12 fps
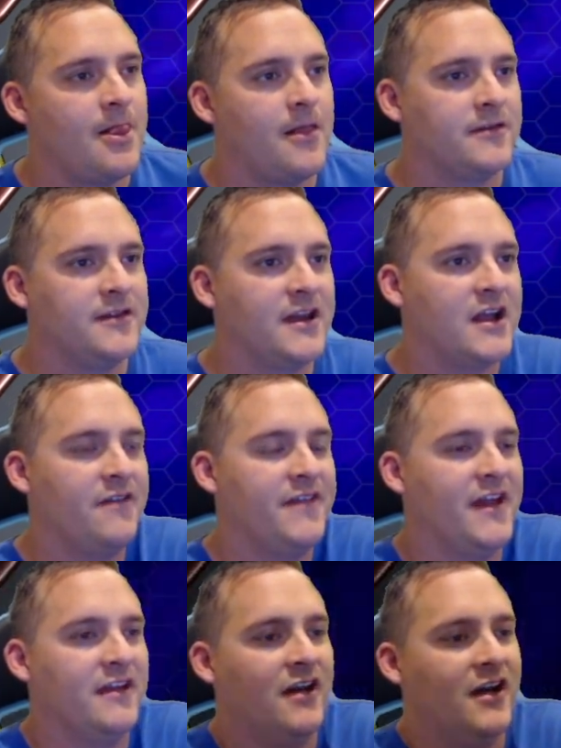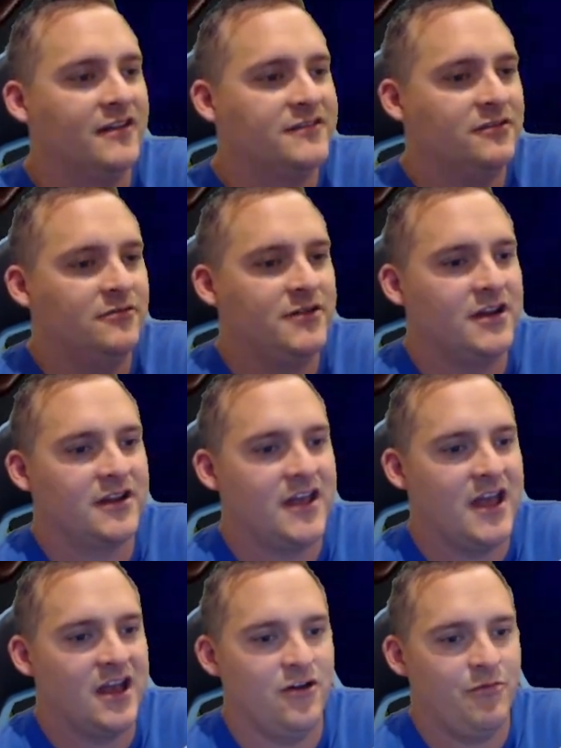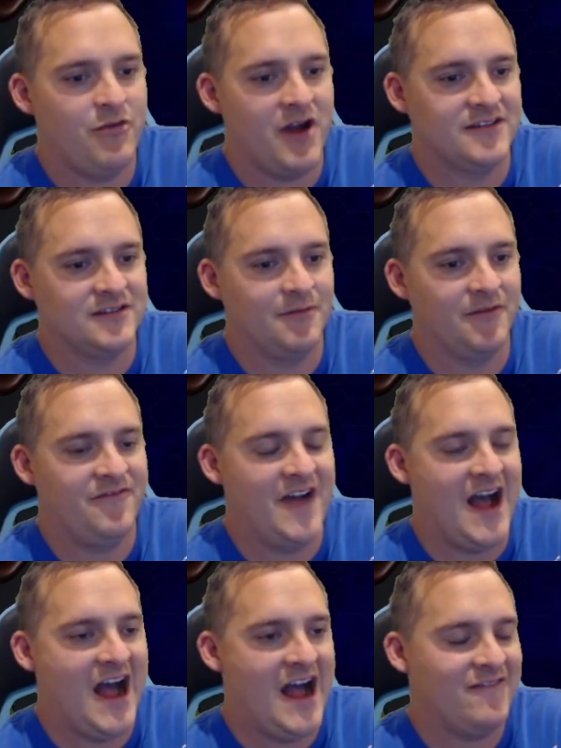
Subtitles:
Take out that Natu, we get a KO. Prize number 5,